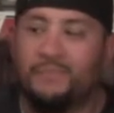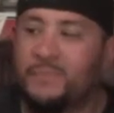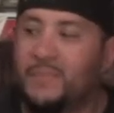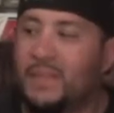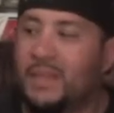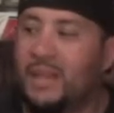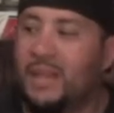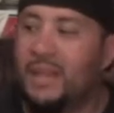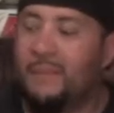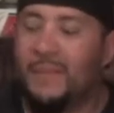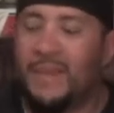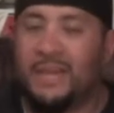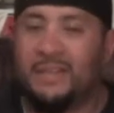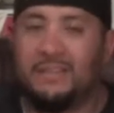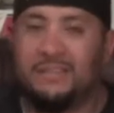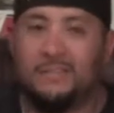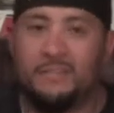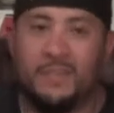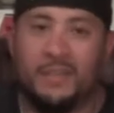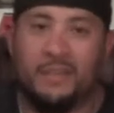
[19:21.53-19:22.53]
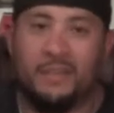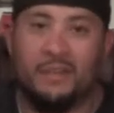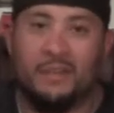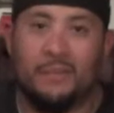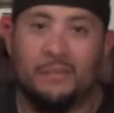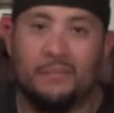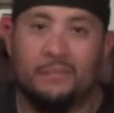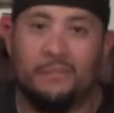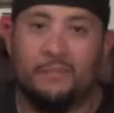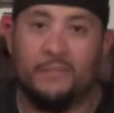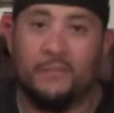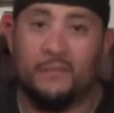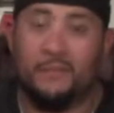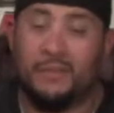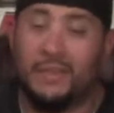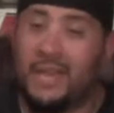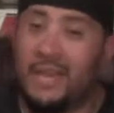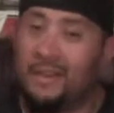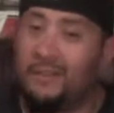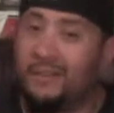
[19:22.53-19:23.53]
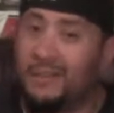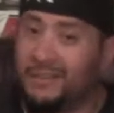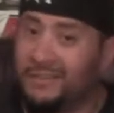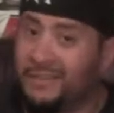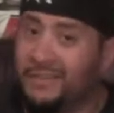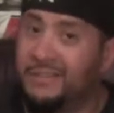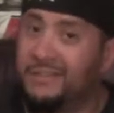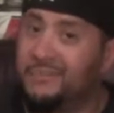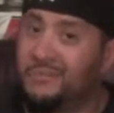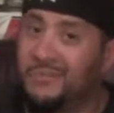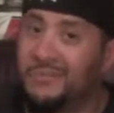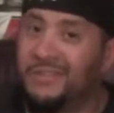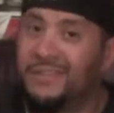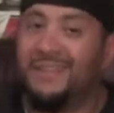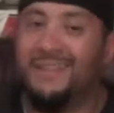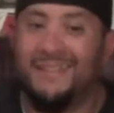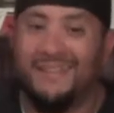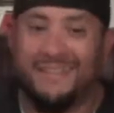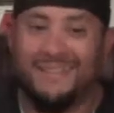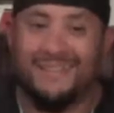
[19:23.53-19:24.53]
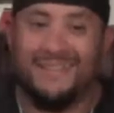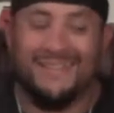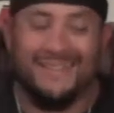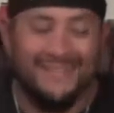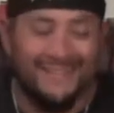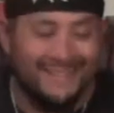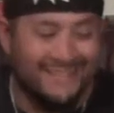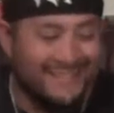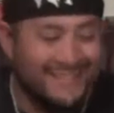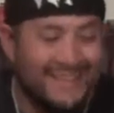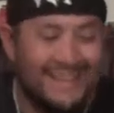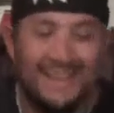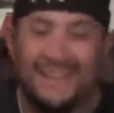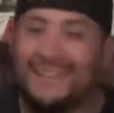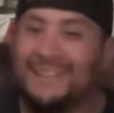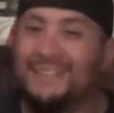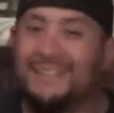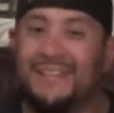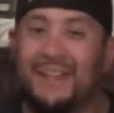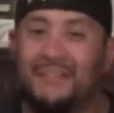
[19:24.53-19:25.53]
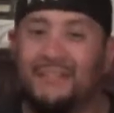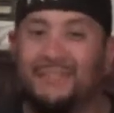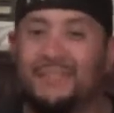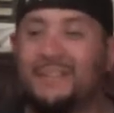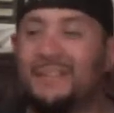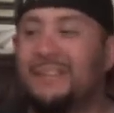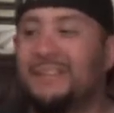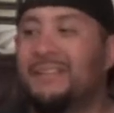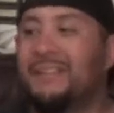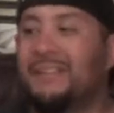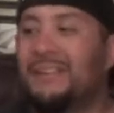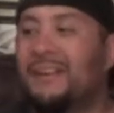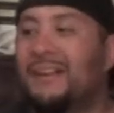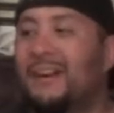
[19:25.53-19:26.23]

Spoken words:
I managed to pick it up for $1. I think it's worth it. Definitely.